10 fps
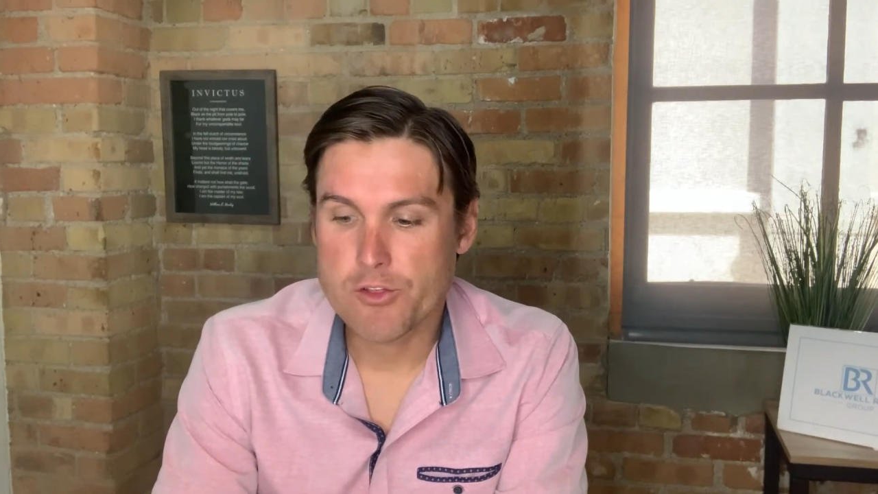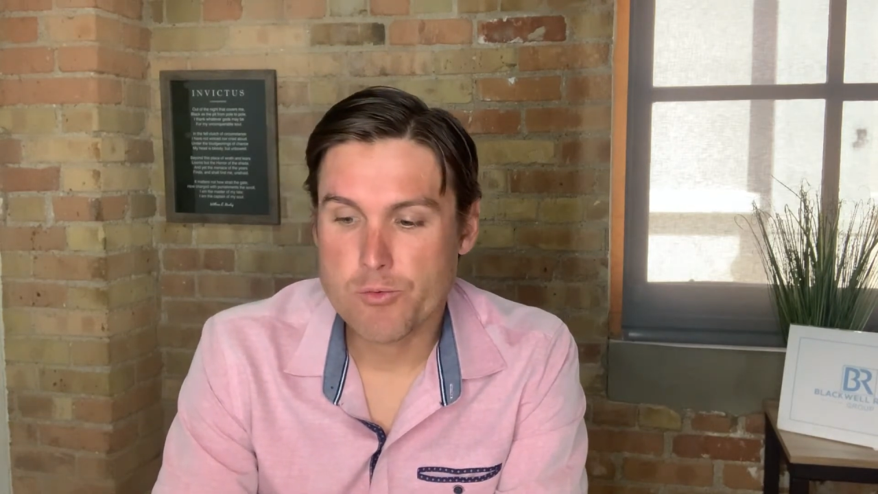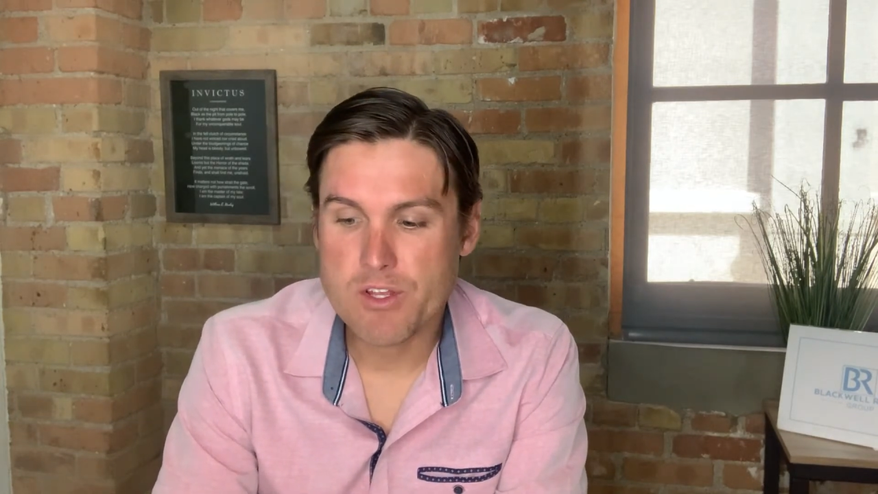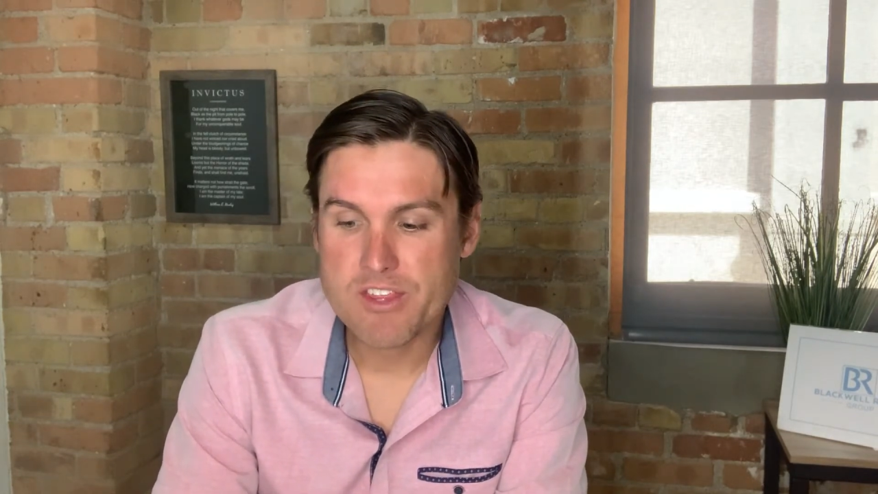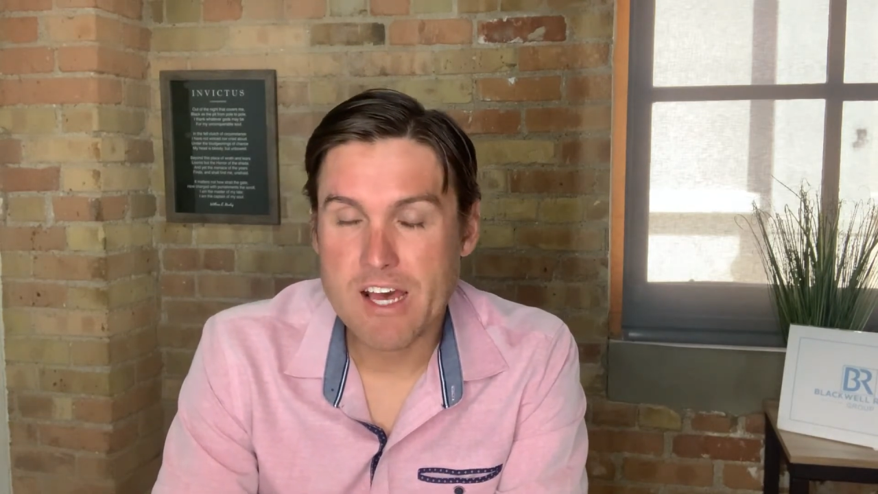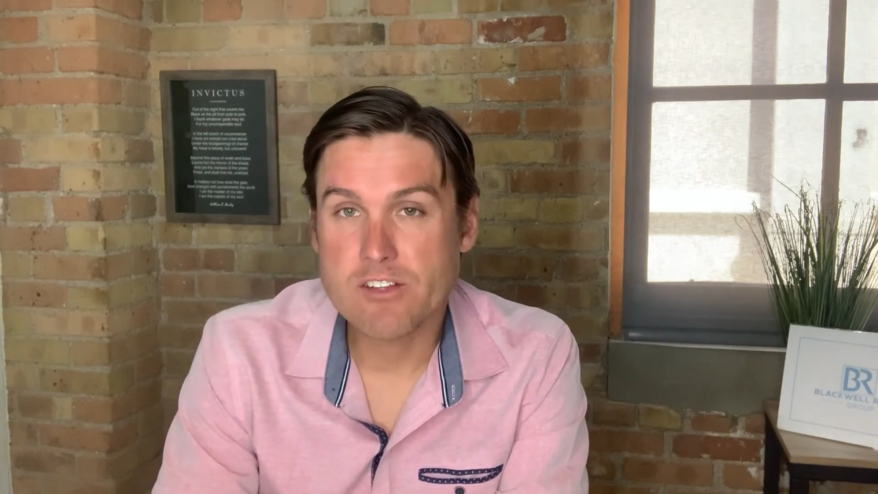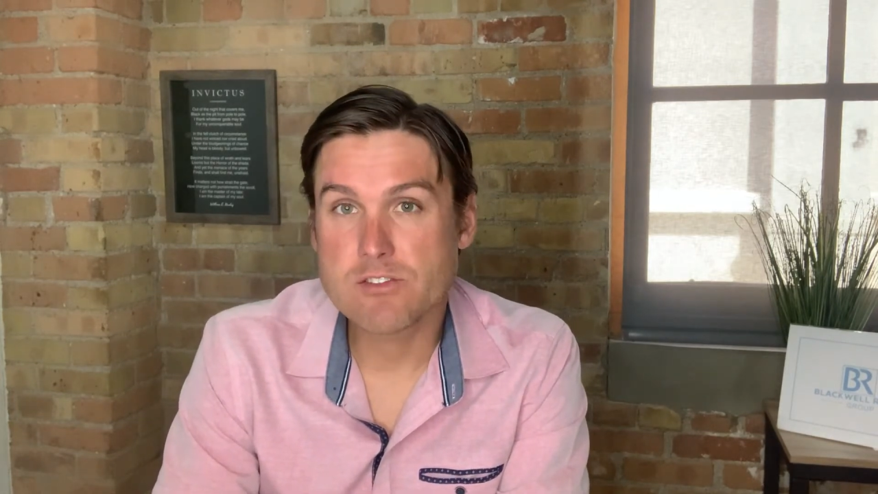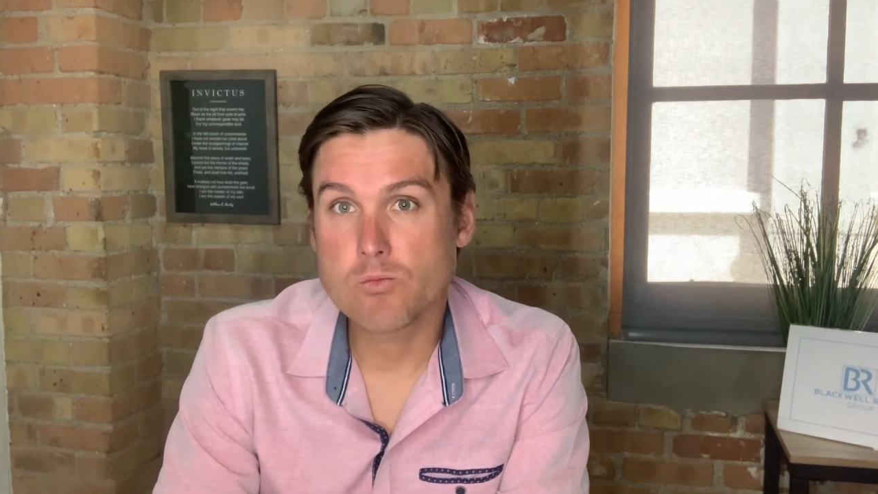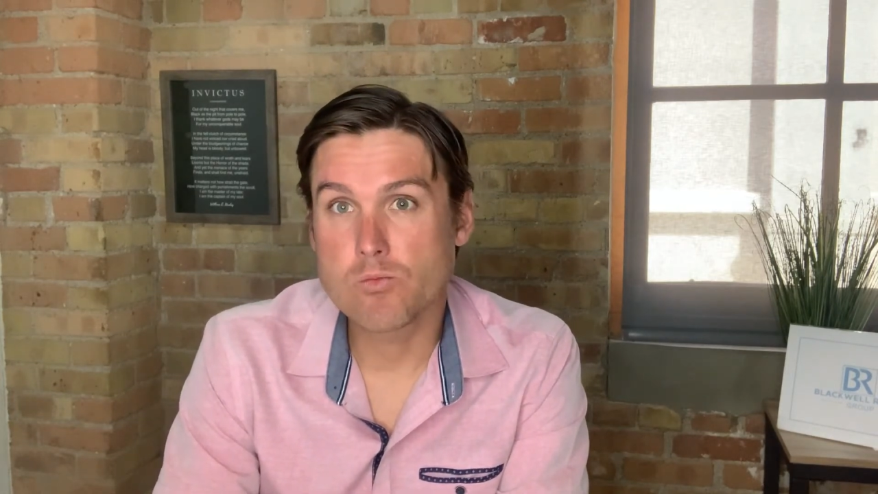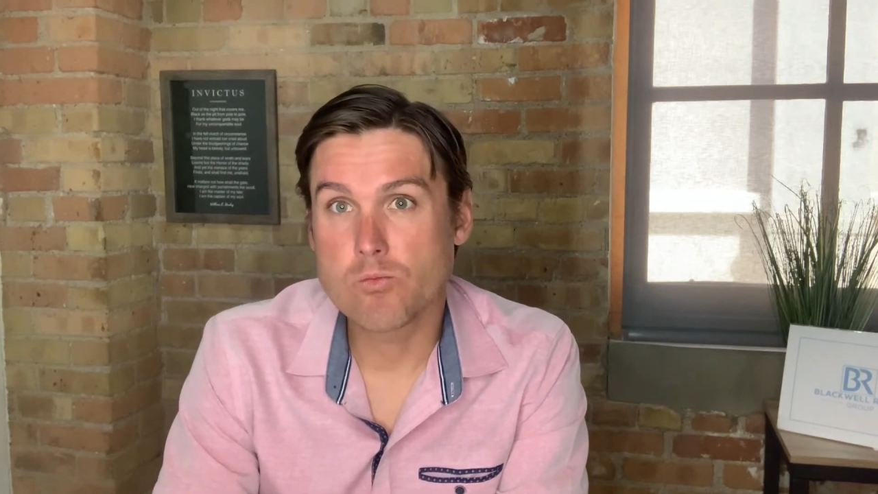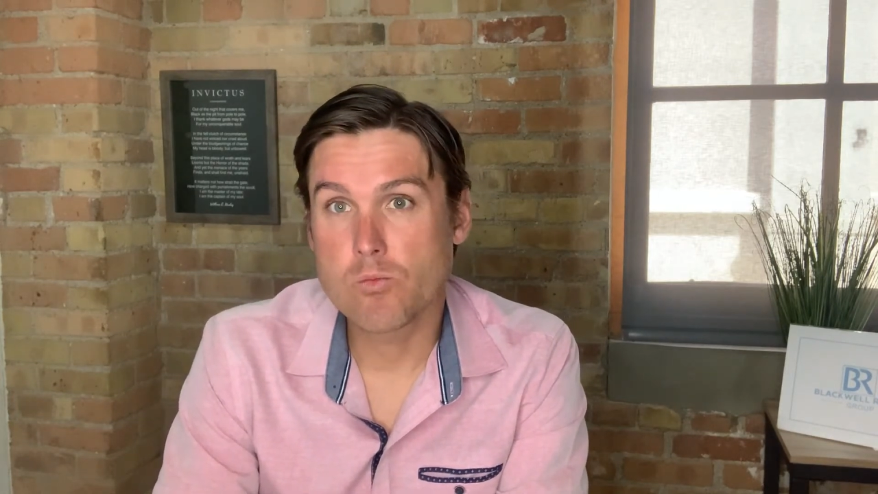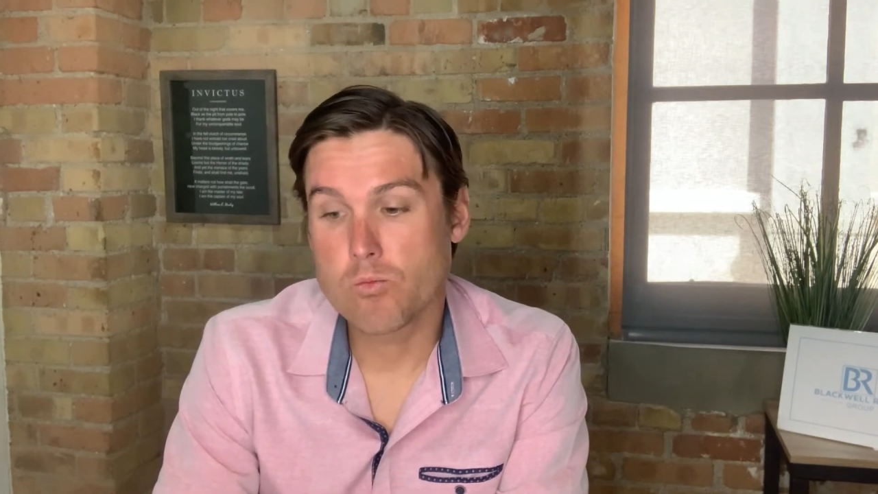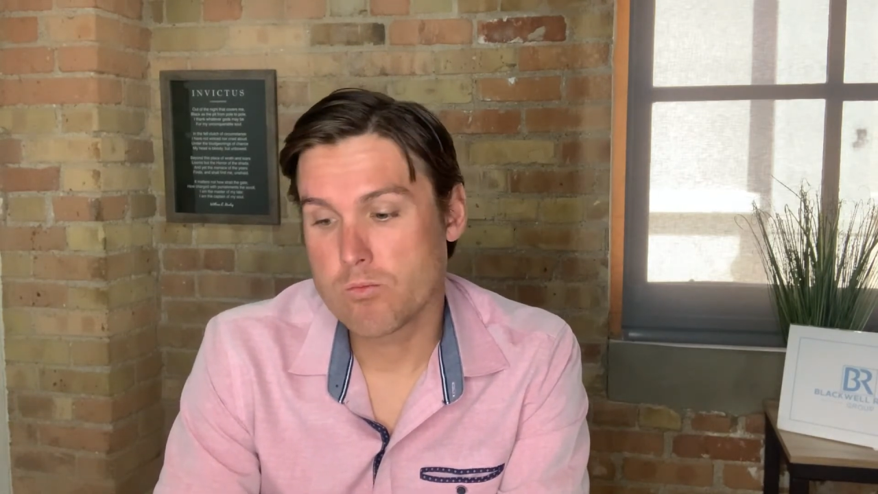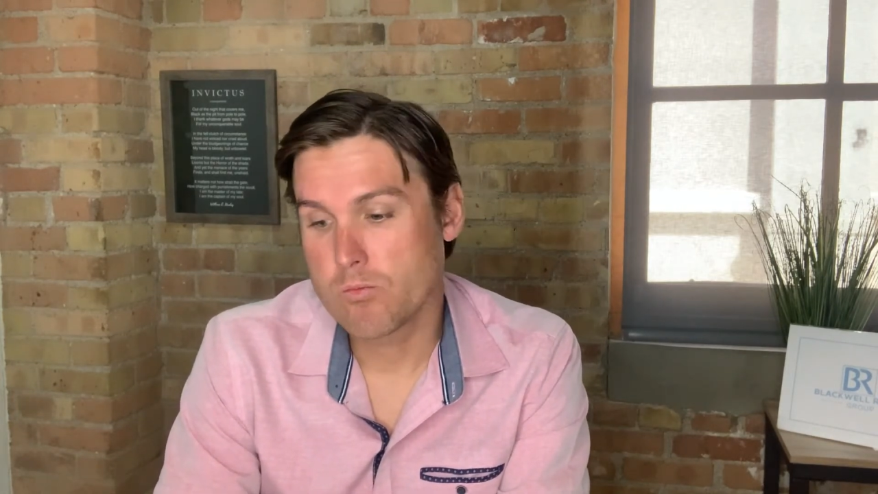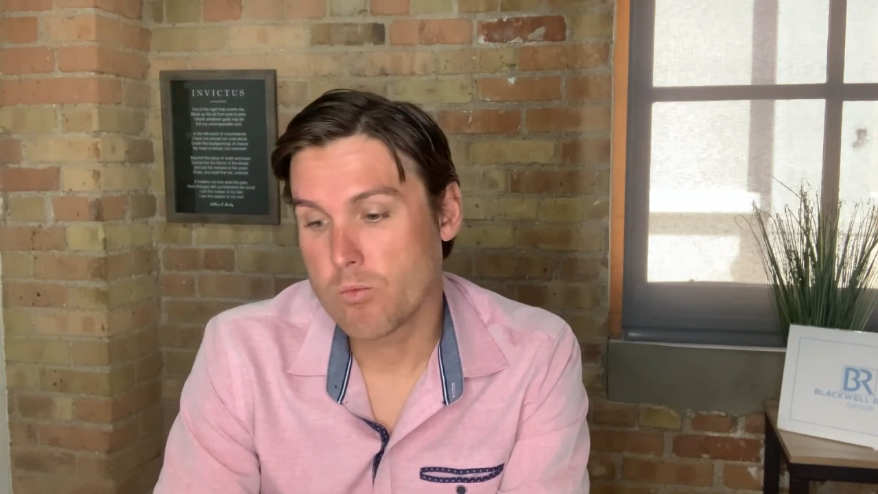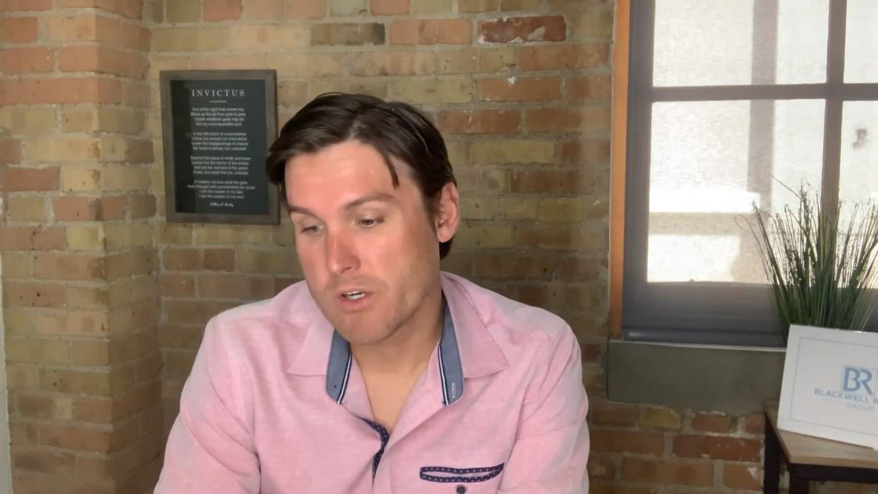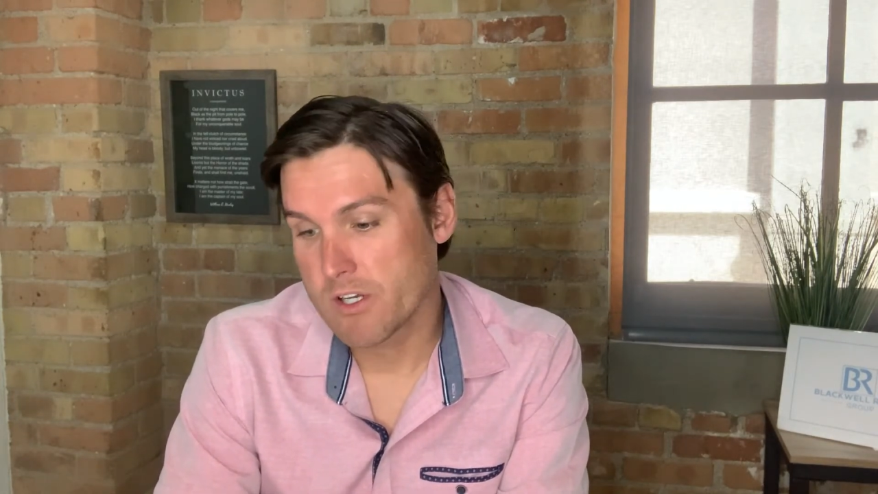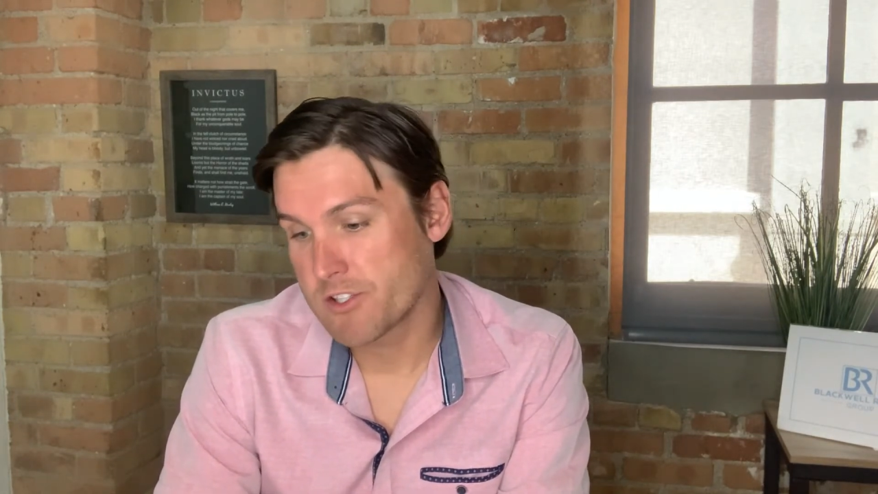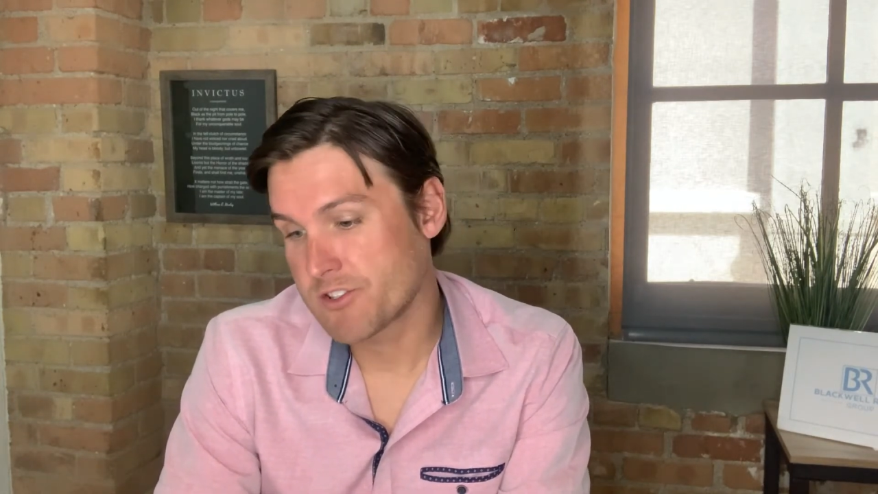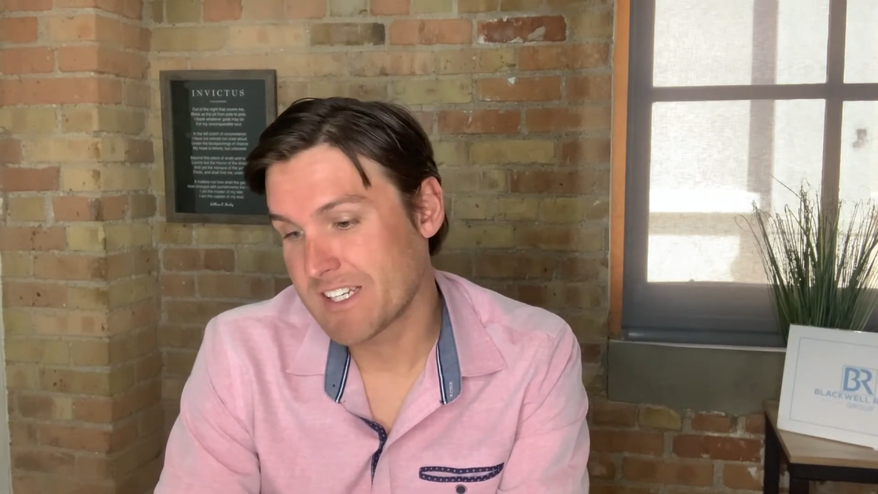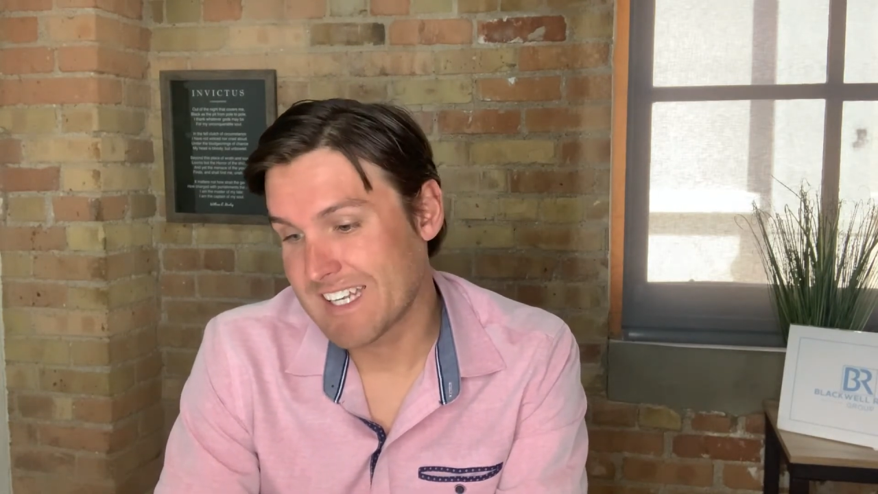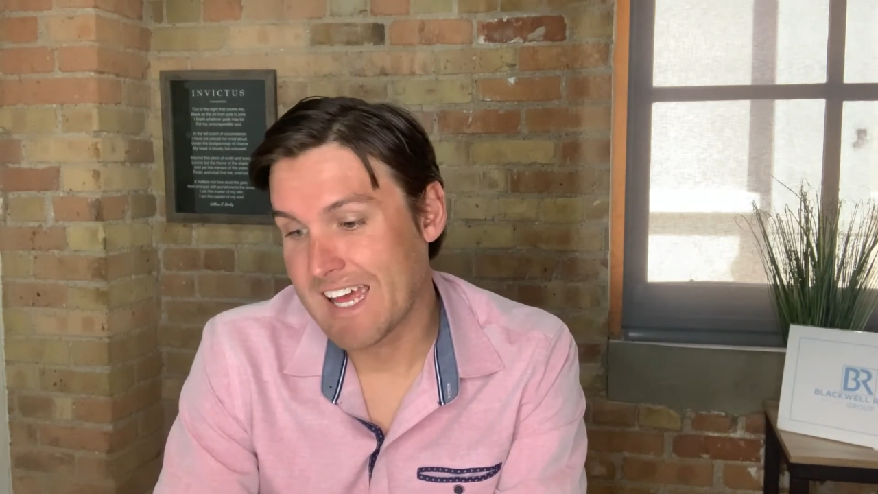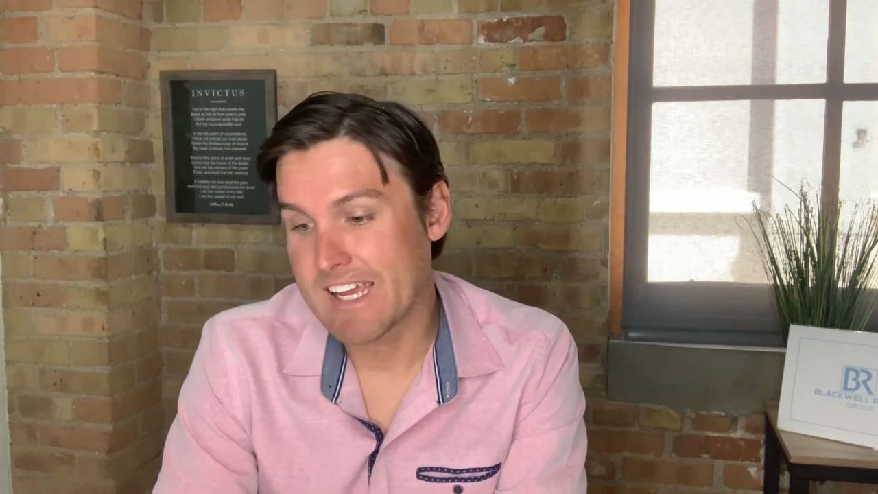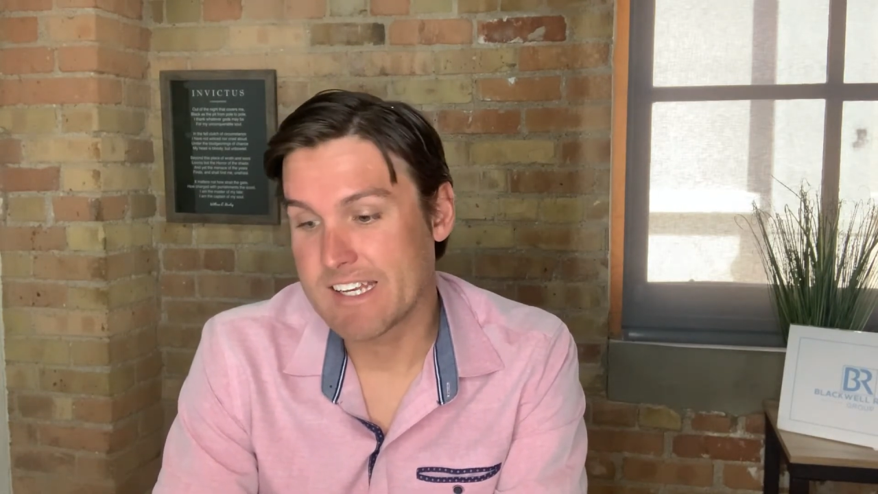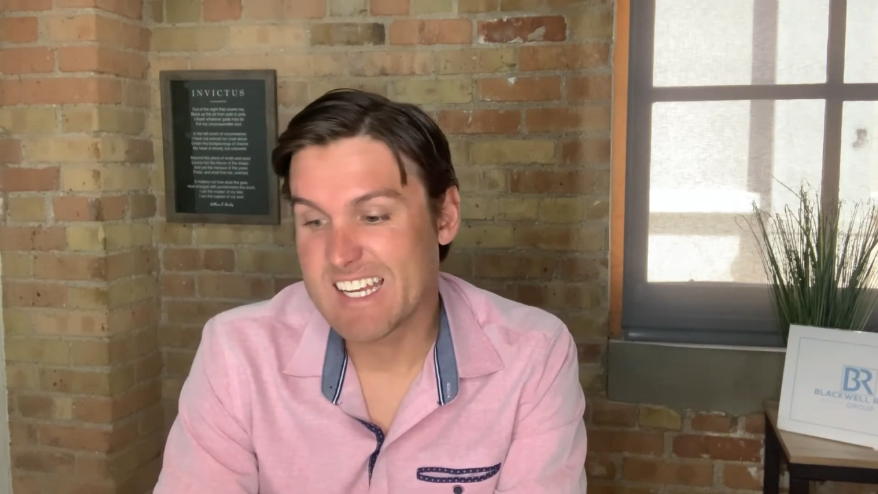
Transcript: 3,109,